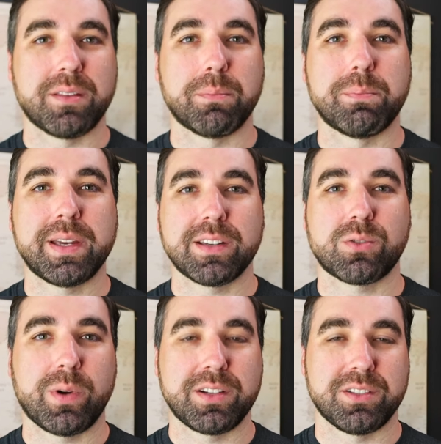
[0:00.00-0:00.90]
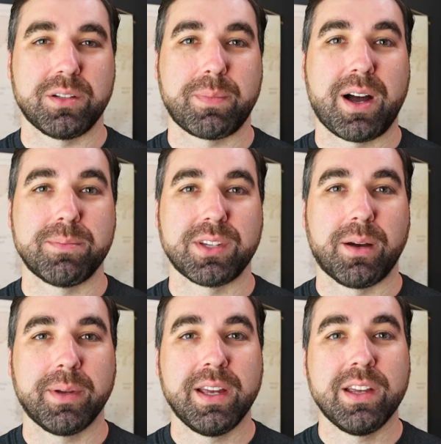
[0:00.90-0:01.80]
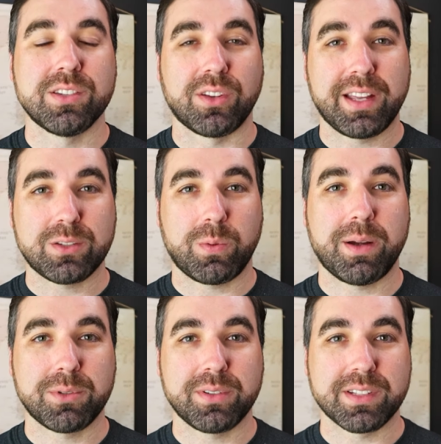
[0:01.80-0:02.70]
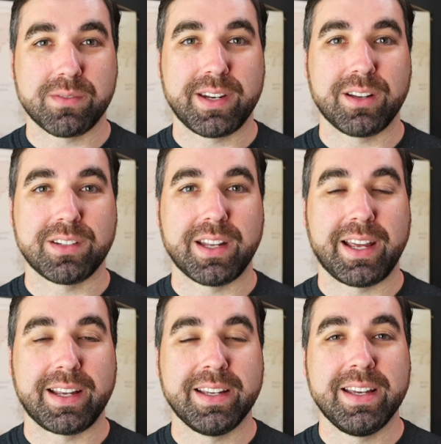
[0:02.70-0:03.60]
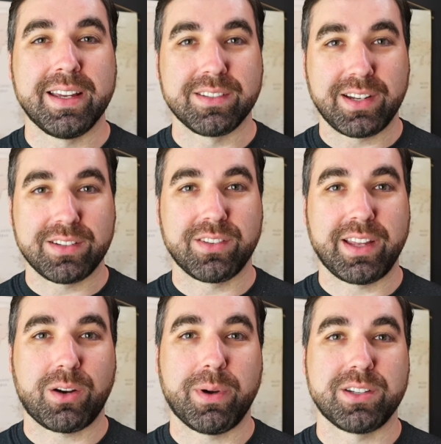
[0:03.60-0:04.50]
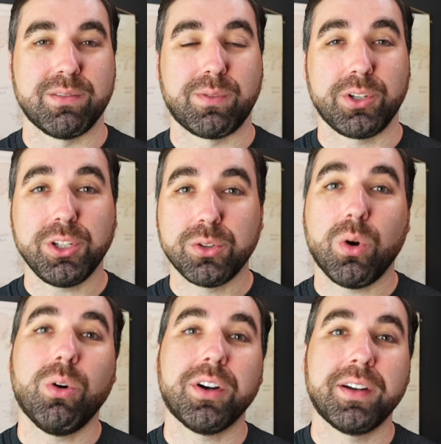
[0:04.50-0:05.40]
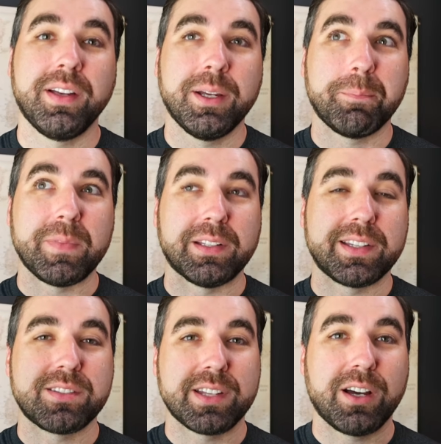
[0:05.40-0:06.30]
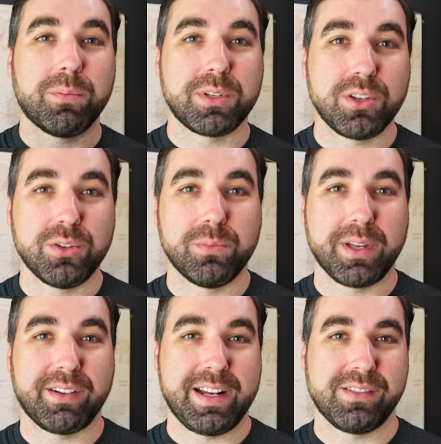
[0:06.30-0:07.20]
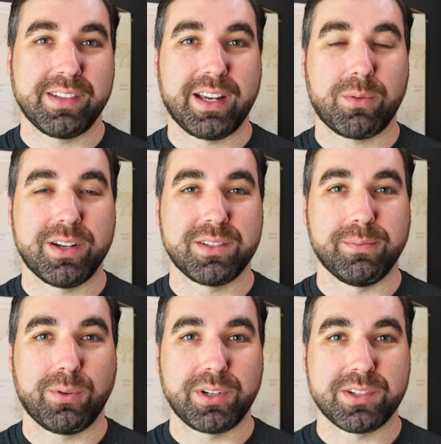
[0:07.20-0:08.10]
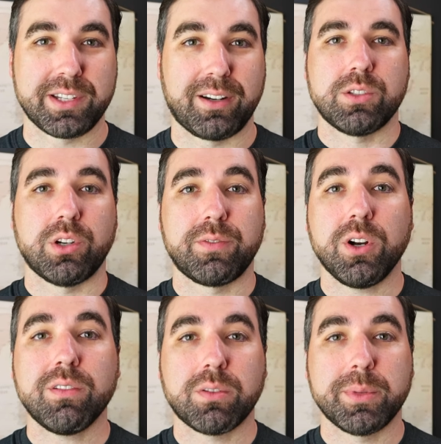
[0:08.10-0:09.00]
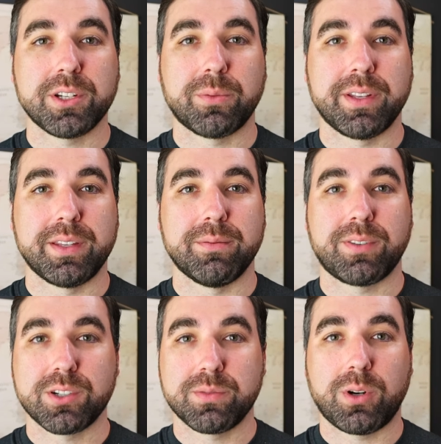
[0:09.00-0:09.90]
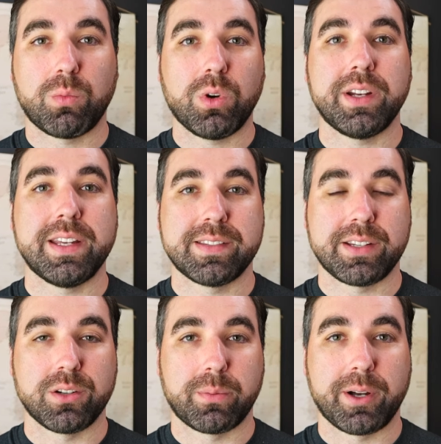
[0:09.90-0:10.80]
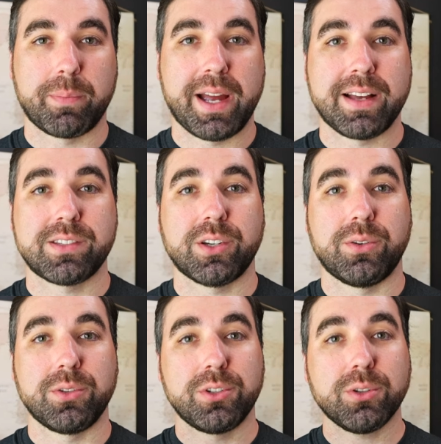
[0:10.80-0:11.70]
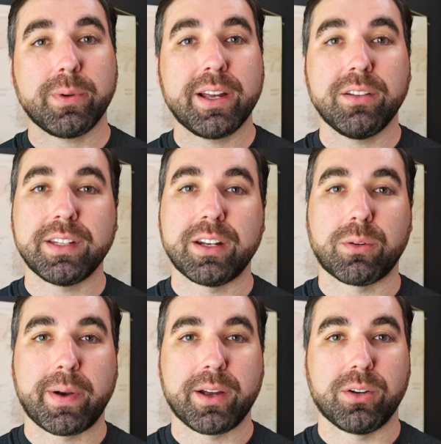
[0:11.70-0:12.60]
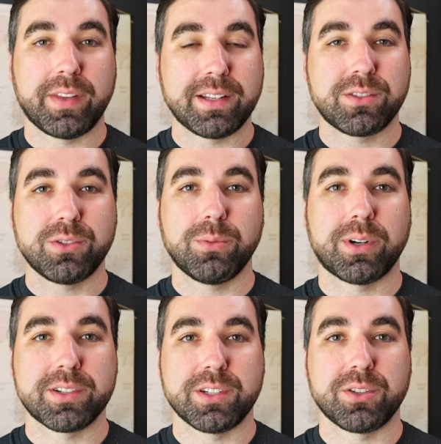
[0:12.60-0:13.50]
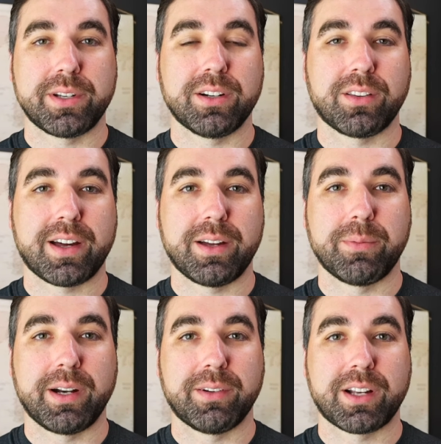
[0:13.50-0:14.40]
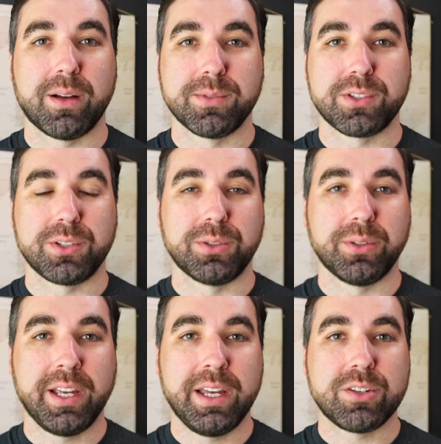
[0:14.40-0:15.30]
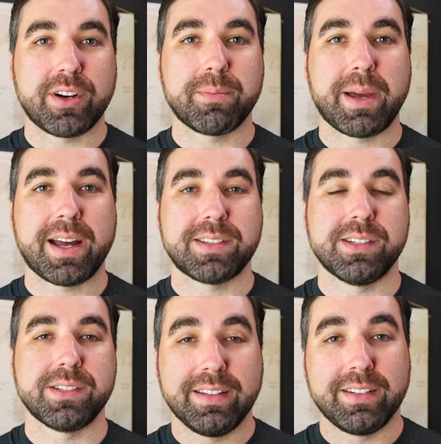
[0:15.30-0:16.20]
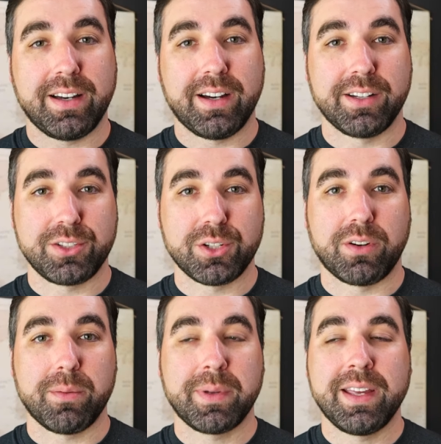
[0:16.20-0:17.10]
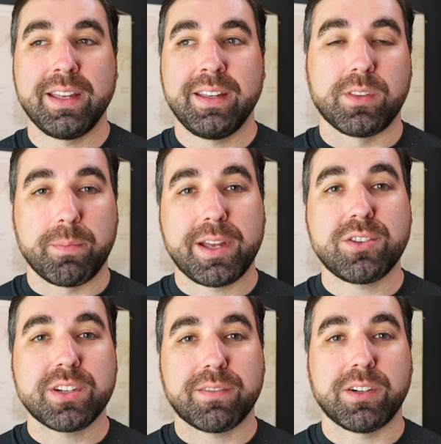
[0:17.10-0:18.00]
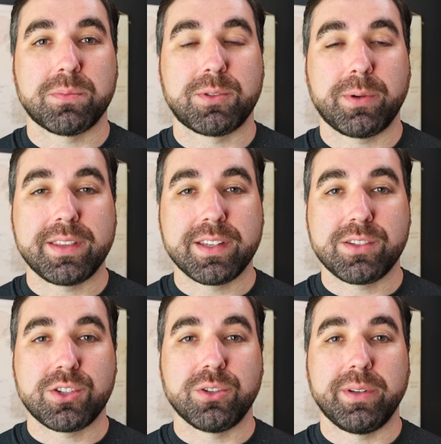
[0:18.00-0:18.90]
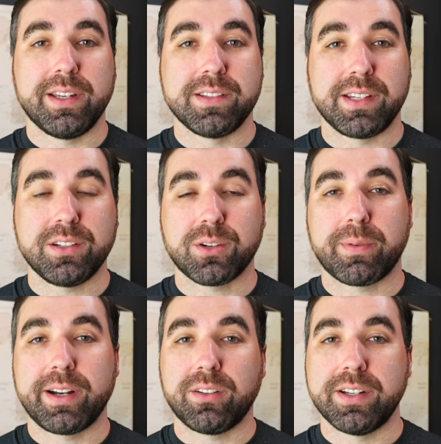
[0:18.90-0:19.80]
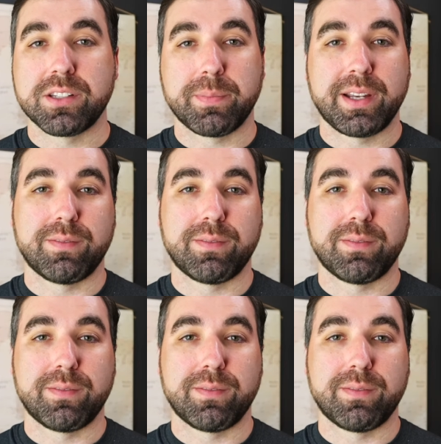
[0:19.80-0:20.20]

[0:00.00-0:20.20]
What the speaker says: the biggest question that pops up. So that's why I'm doing this video today, is to answer that question for you, or at least to help you be able to answer that question for yourself. So if you aren't familiar with them, first of all, what is a Eurail Pass? So Eurail and Interrail, that's two words that you'll hear a lot whenever it comes to train passes in Europe. The major difference between these two is Interrail is made